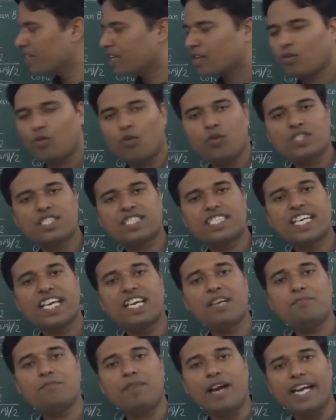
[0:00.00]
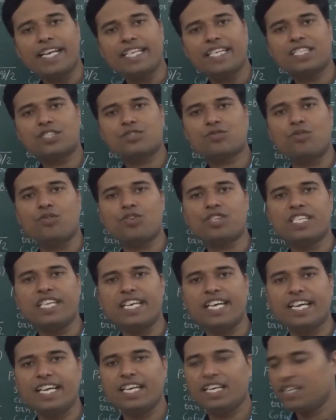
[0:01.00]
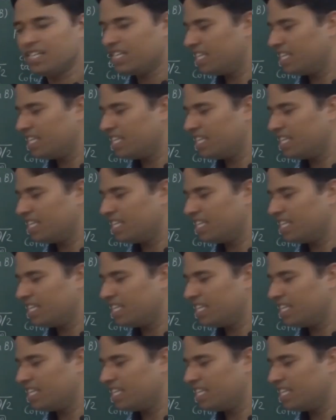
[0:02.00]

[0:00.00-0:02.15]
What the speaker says: cos c minus cos d.